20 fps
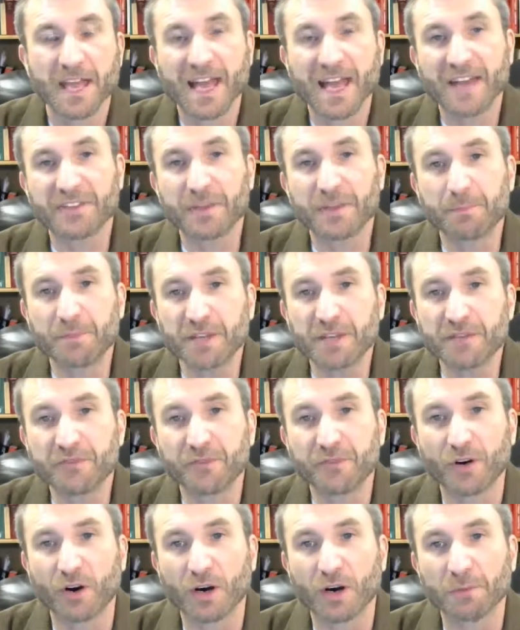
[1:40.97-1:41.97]
At the beef
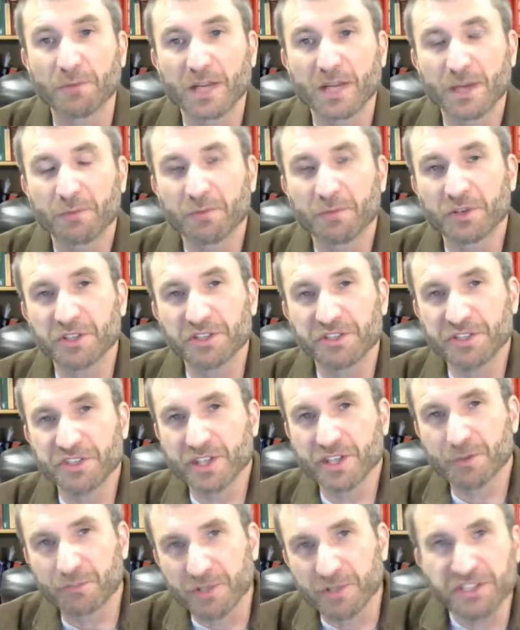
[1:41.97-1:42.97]
farm, we're going to
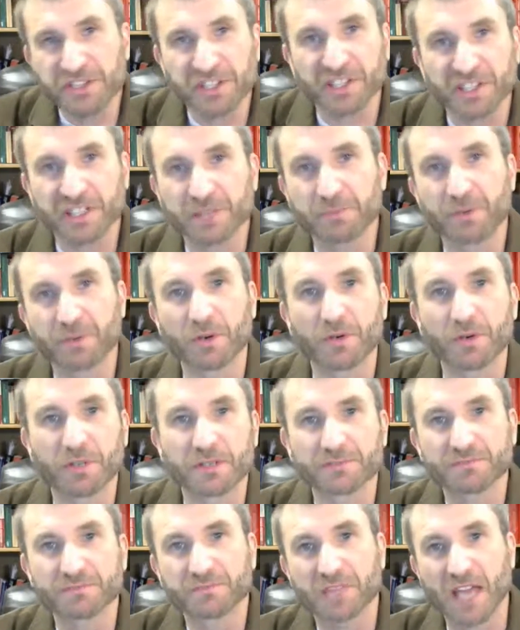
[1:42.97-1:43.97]
see recently
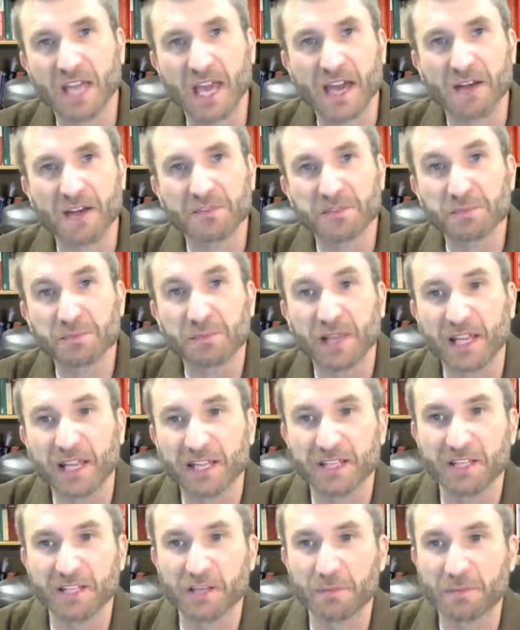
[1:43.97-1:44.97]
born calves
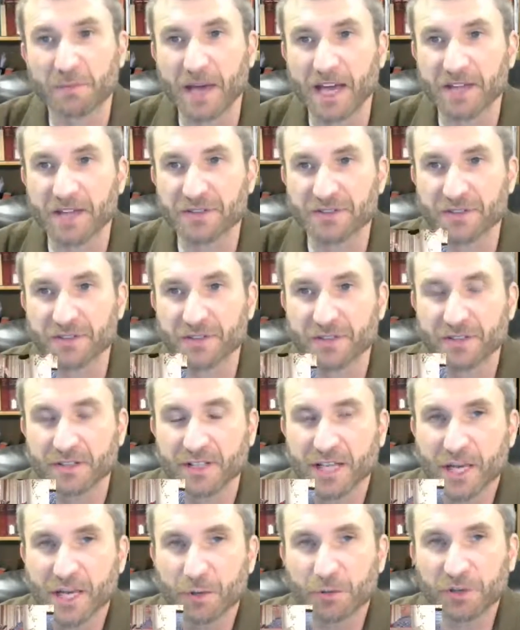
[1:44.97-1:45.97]
playing in the pasture.
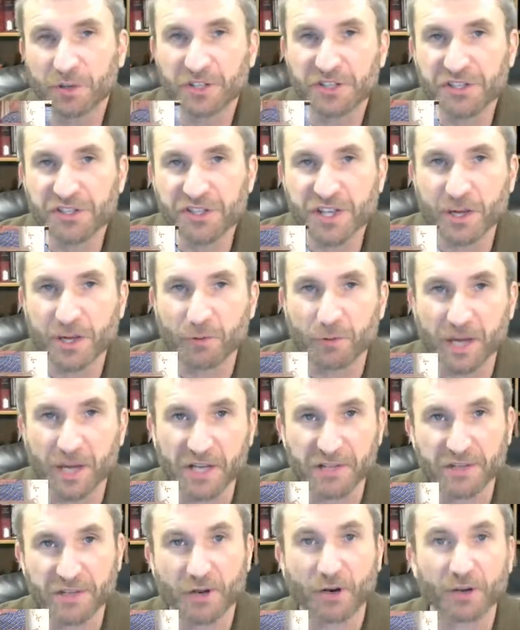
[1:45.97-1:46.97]
We're going to see a
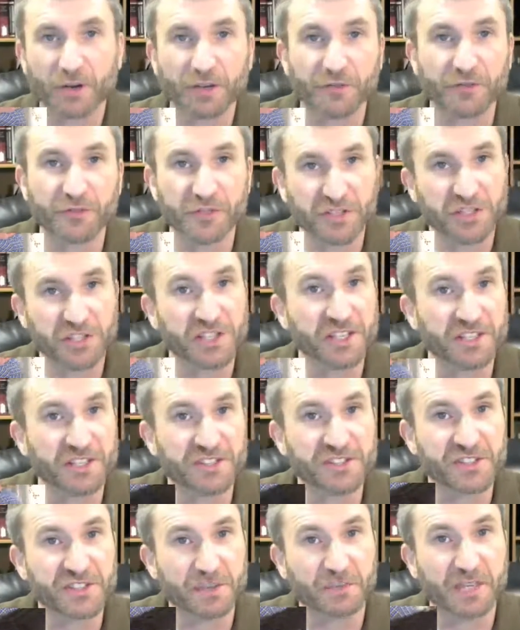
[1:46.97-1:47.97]
rancher artificially
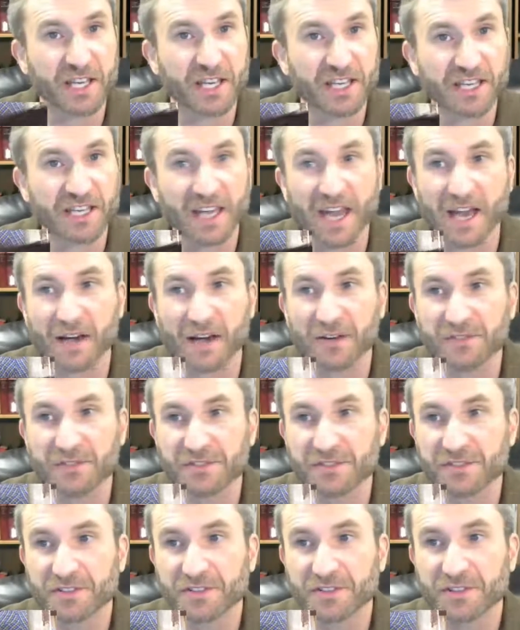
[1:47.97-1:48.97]
inseminate
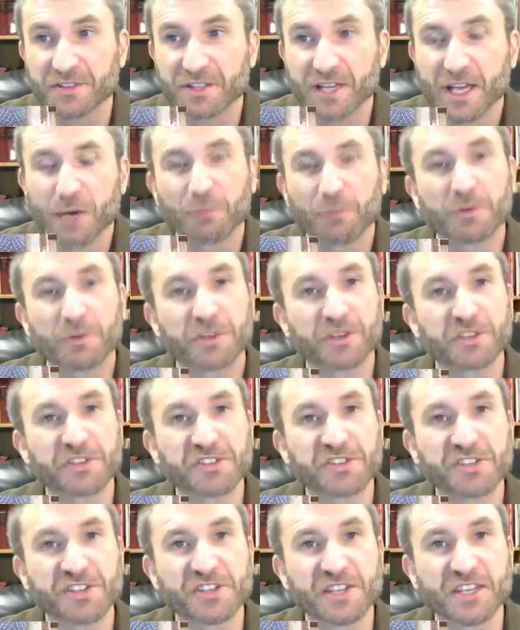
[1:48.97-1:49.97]
cows. We're going to
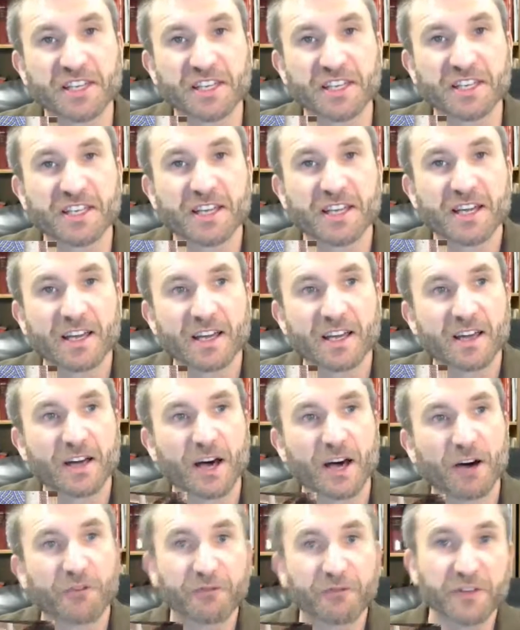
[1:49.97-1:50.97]
see
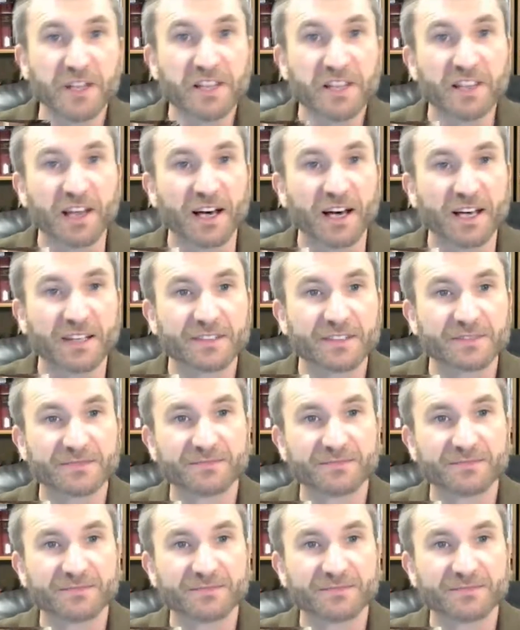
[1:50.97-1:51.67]
a feedlot.